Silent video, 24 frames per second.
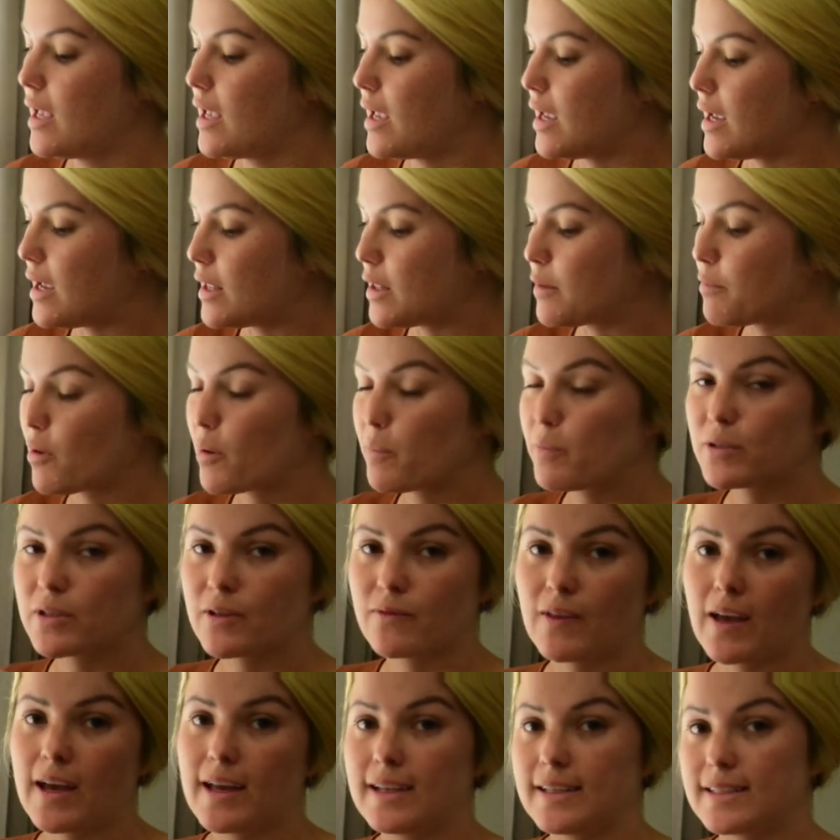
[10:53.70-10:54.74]
and the purpose
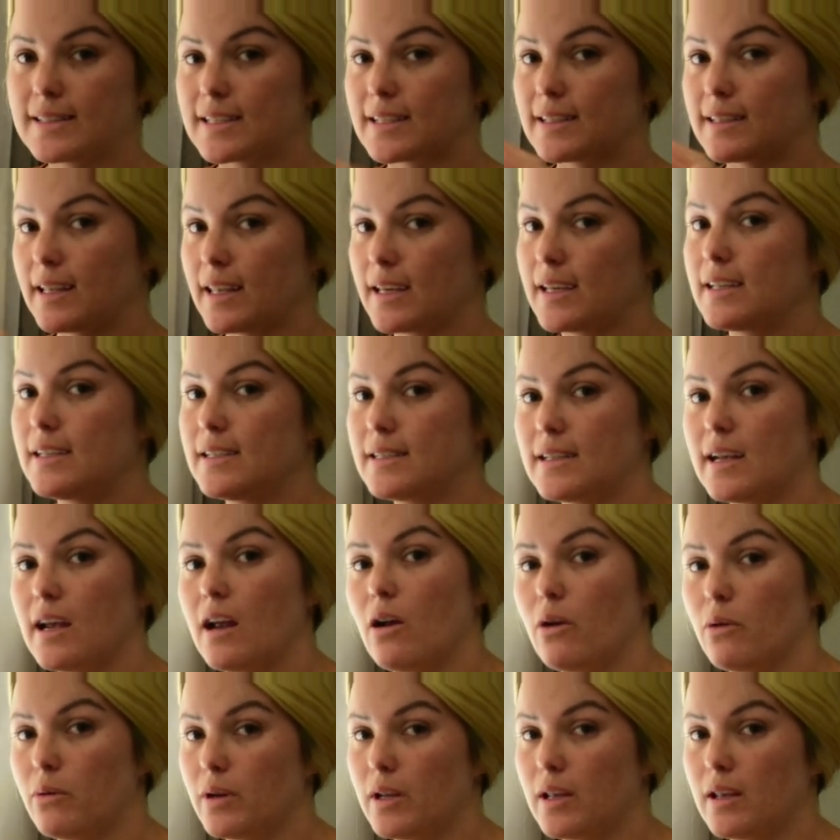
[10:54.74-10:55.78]
of that is to lay it
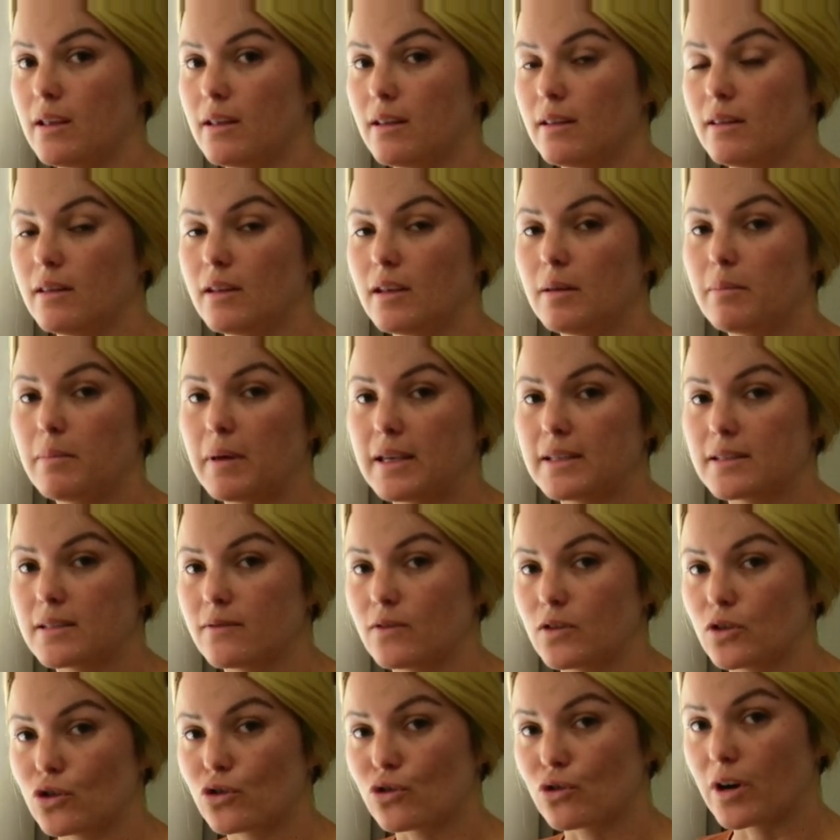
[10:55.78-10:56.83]
down in the base of
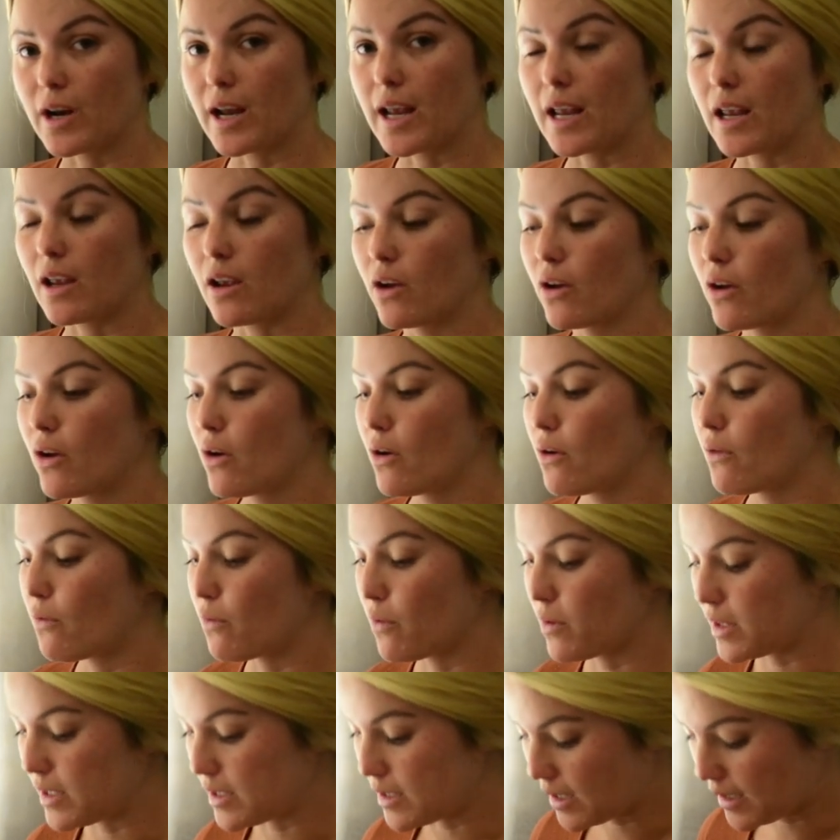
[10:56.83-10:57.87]
the tray
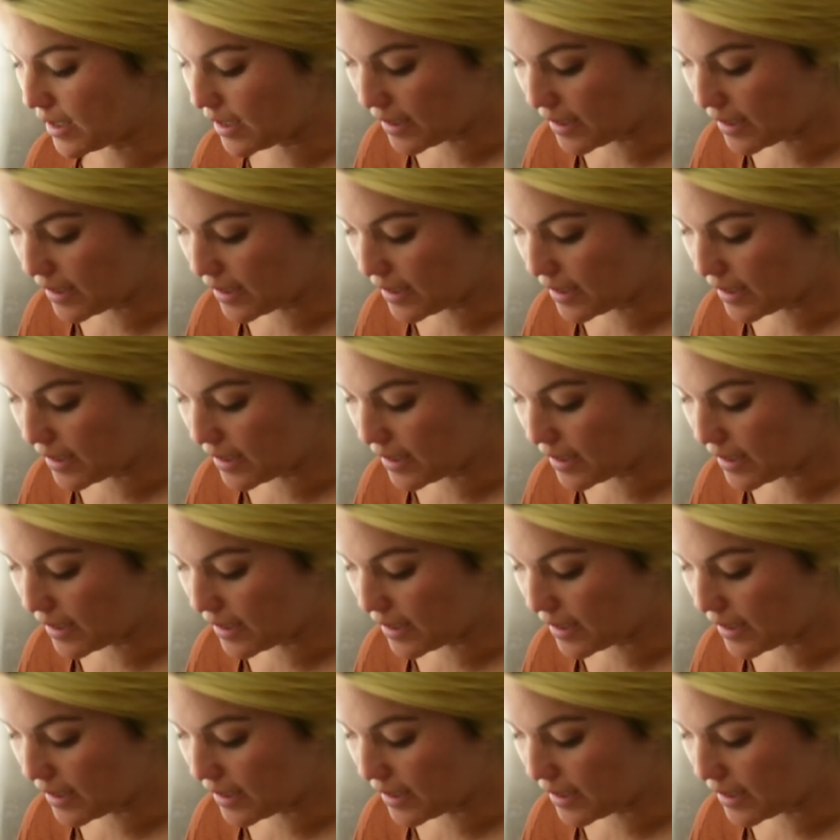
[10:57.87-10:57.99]
for the duck